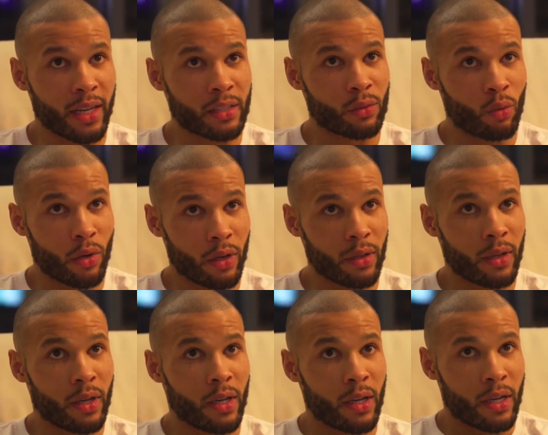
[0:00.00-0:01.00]
That's what
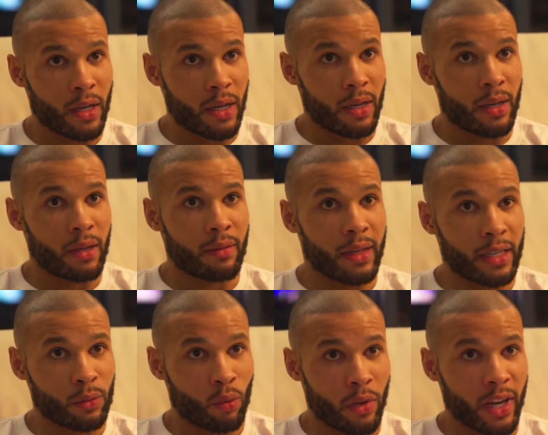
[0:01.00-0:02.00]

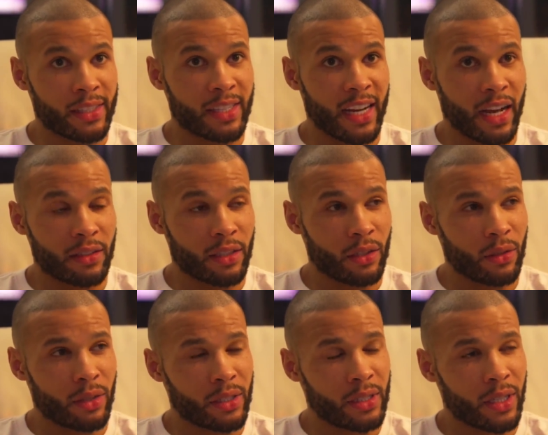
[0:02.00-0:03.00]
that's what I set out to
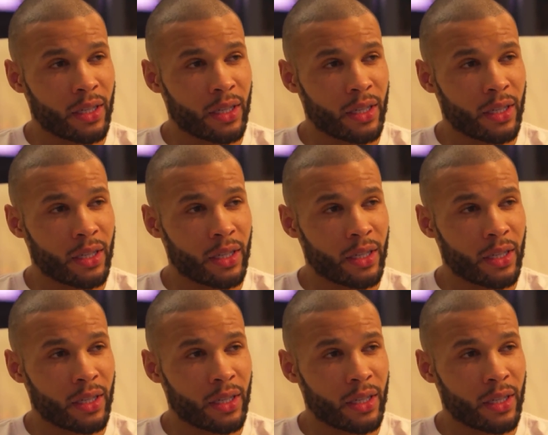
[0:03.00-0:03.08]
do this